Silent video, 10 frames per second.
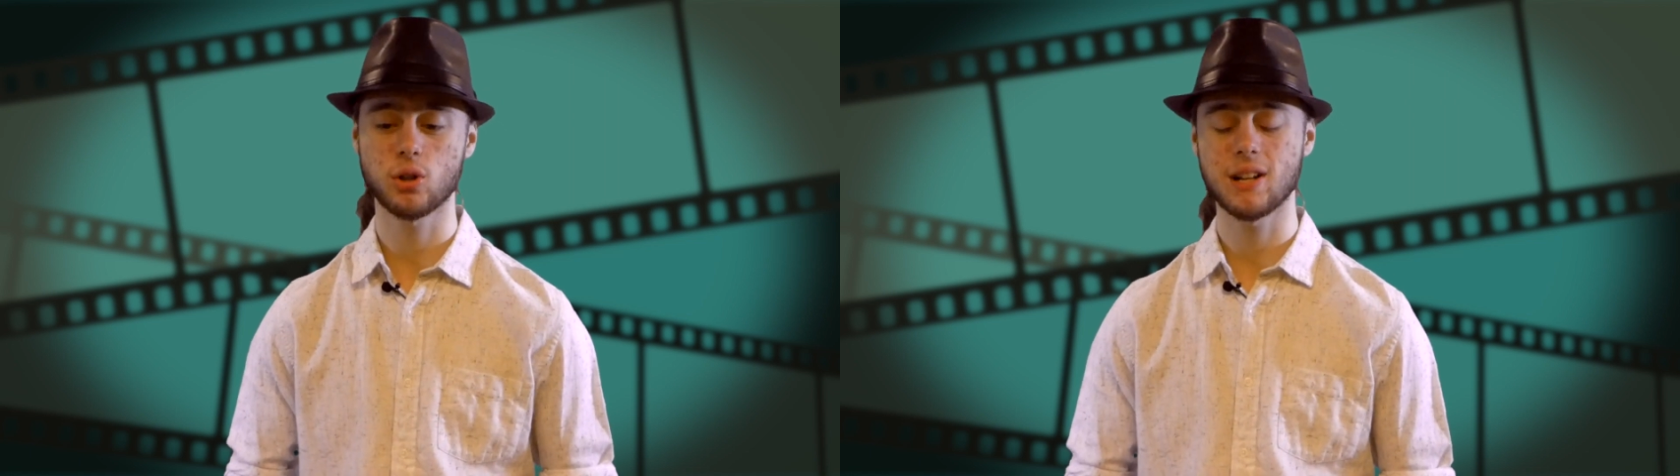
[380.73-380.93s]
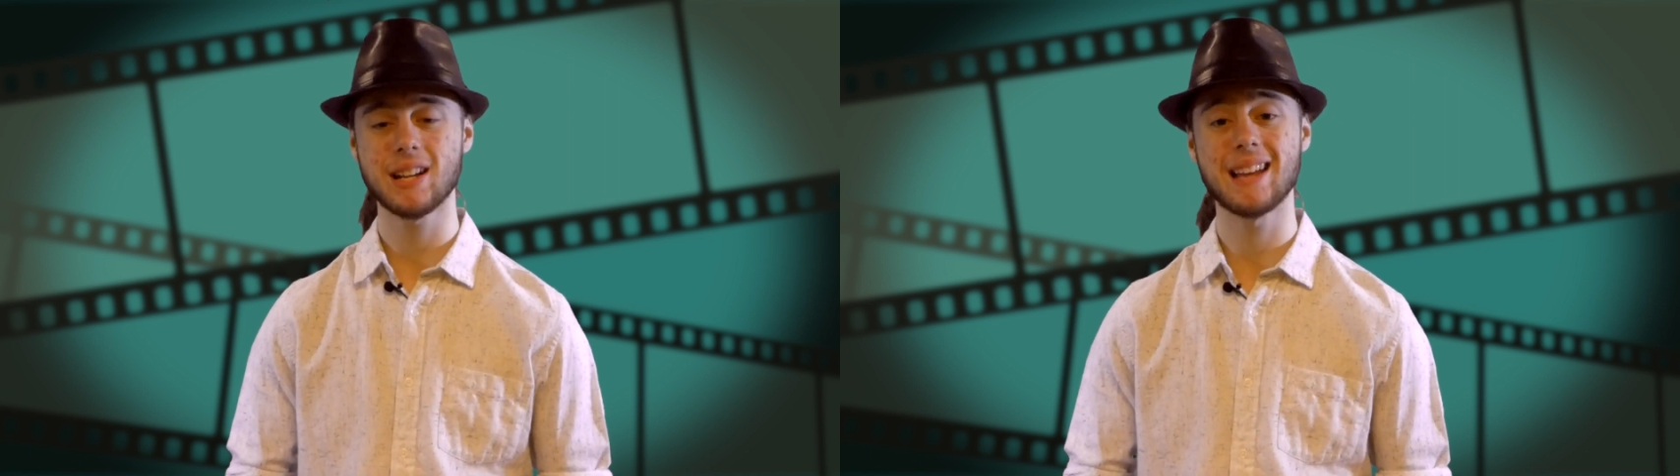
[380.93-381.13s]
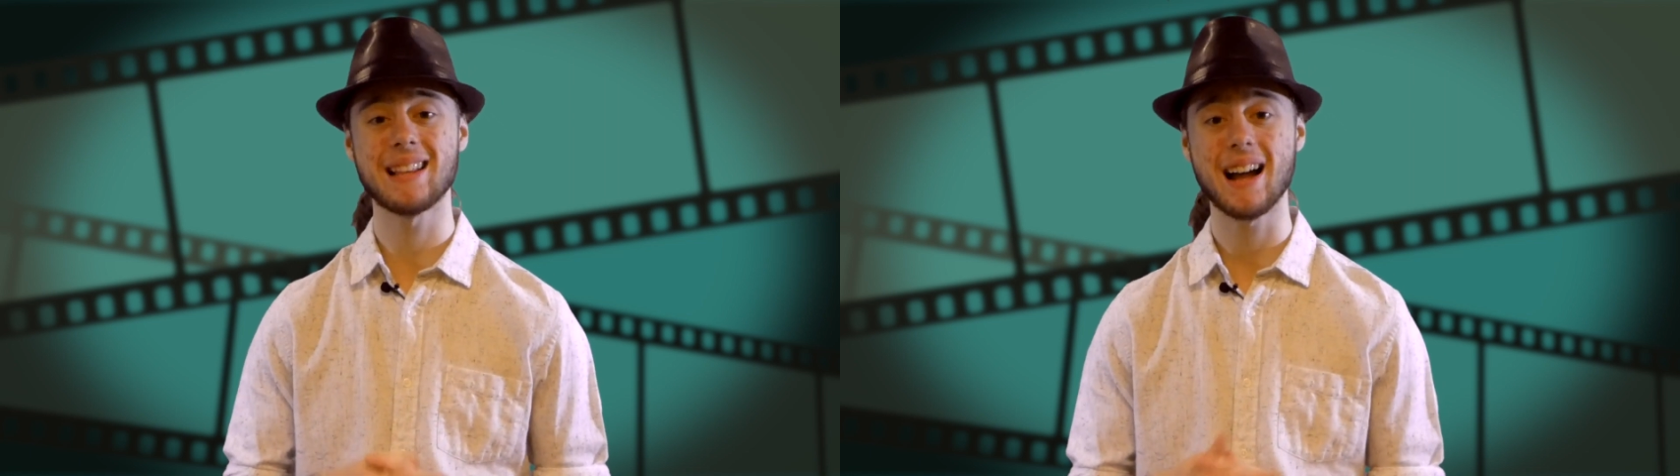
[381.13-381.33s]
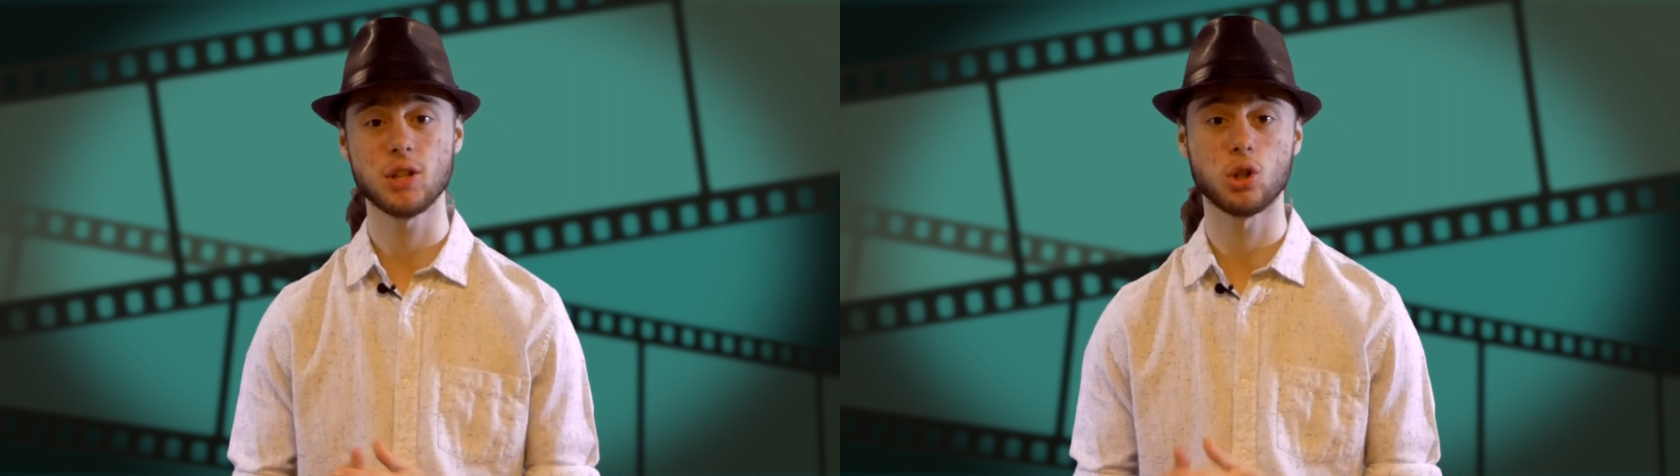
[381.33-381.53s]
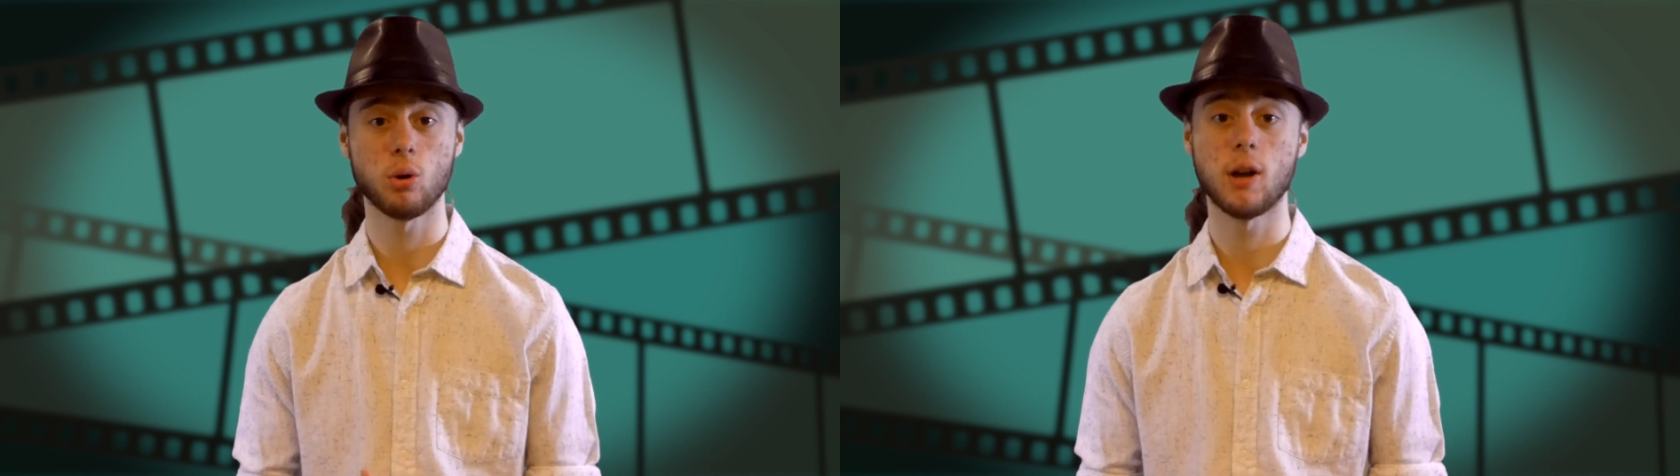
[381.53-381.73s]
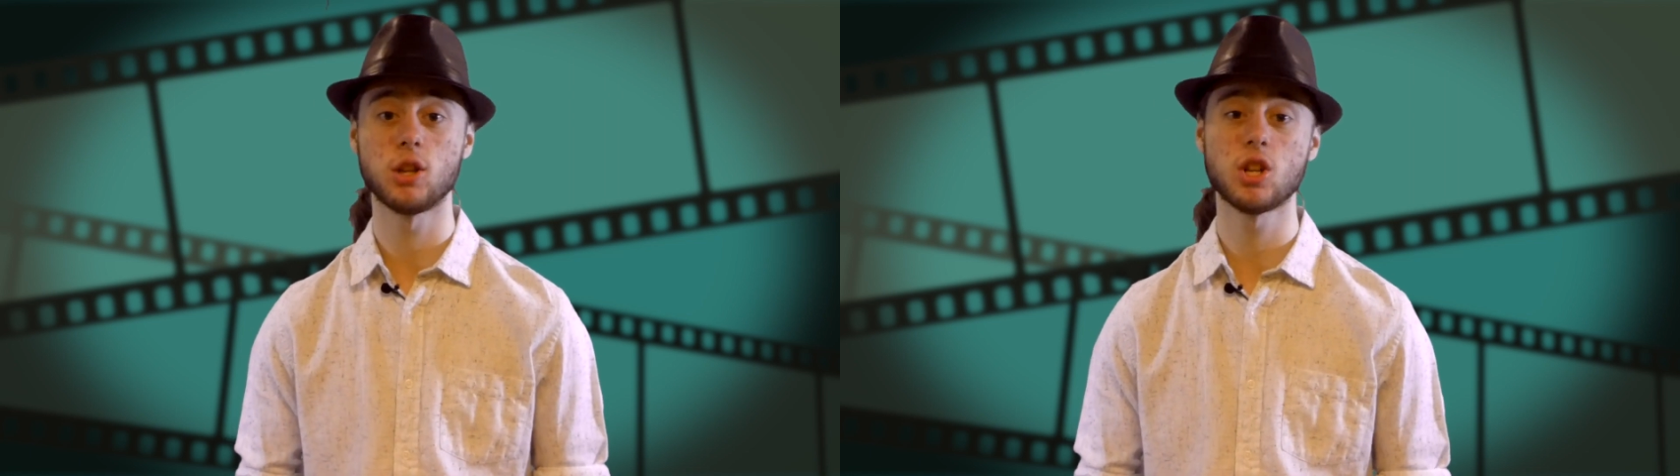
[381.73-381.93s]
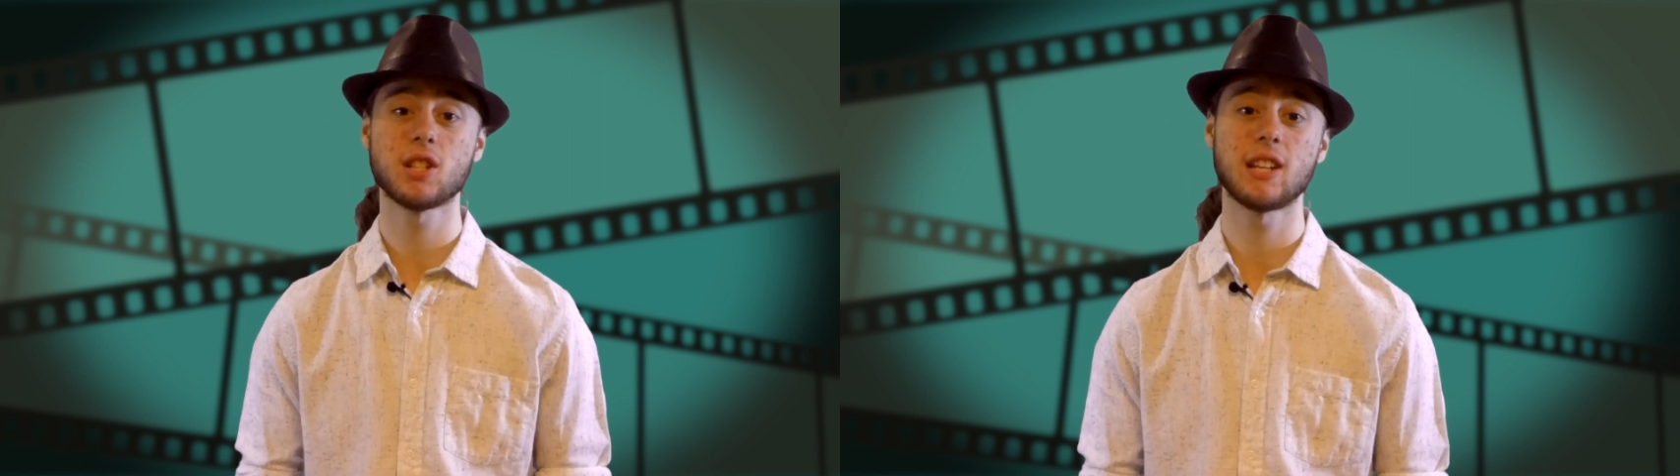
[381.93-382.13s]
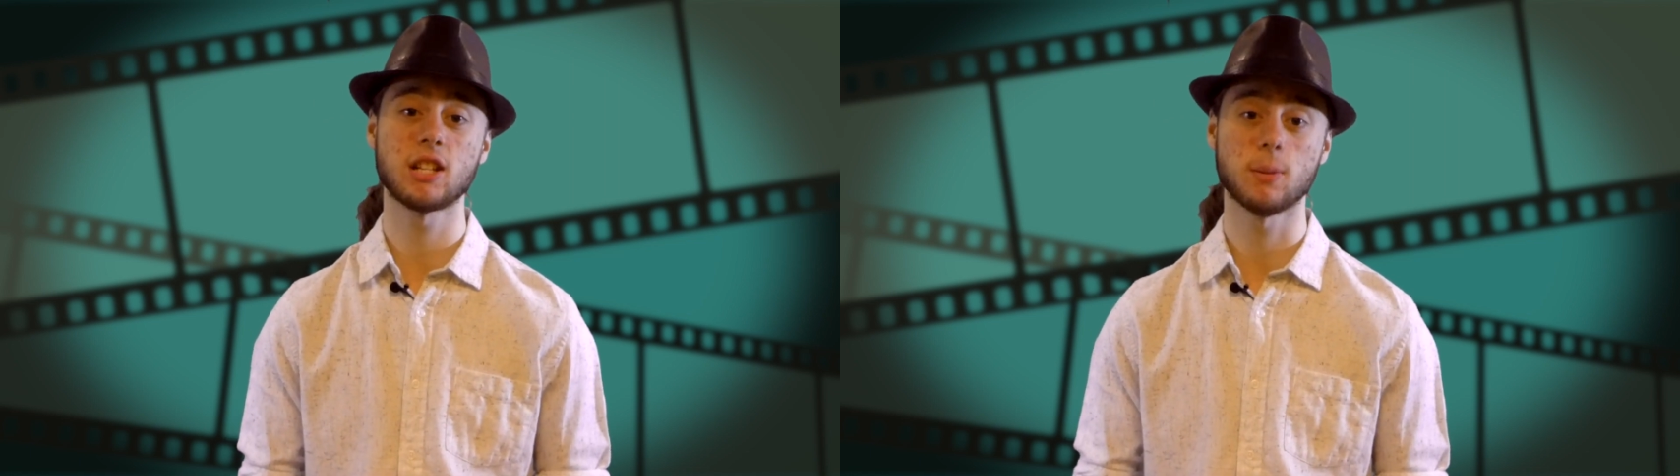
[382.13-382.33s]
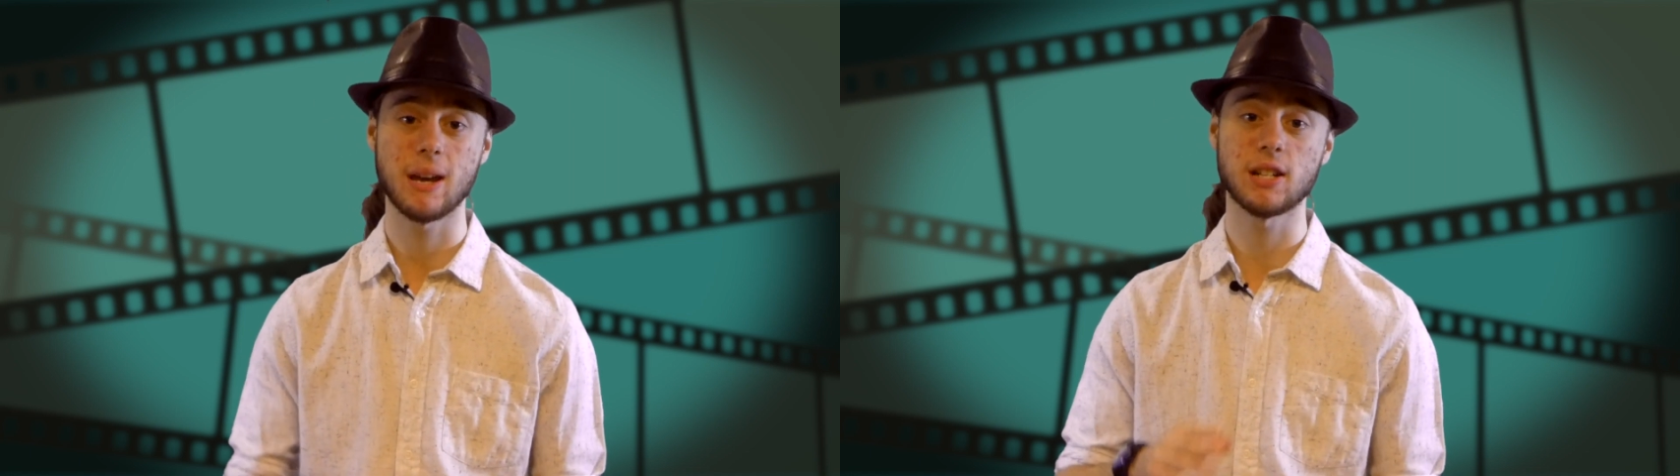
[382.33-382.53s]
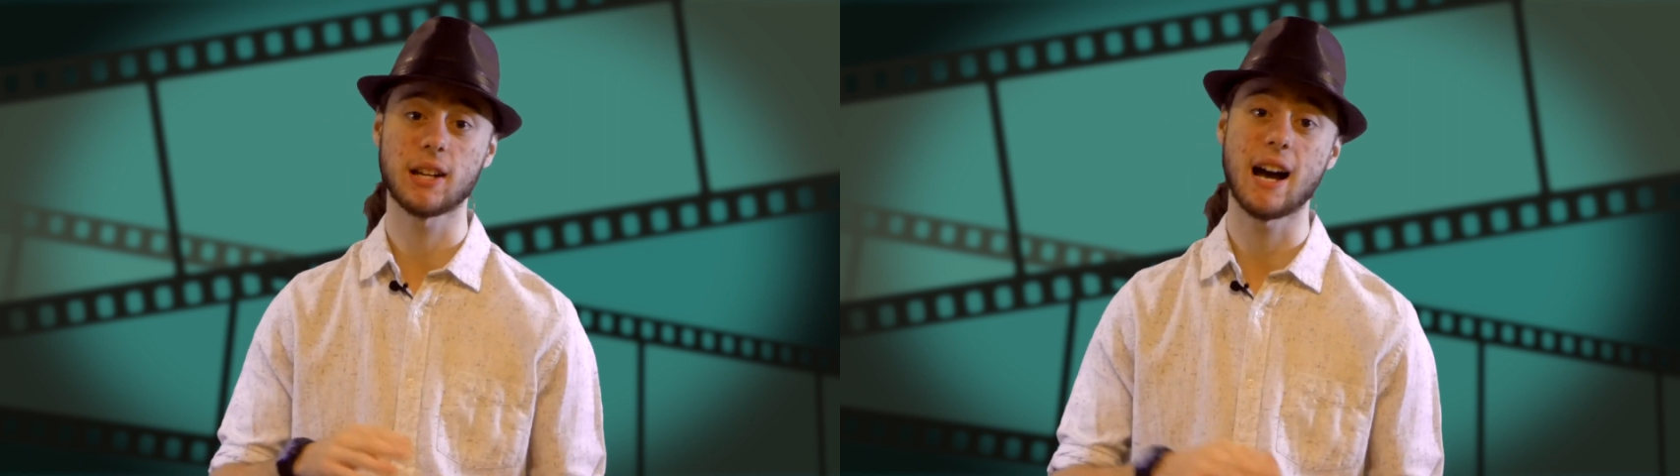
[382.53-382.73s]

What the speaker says: so I decided not to do it and just teach the basic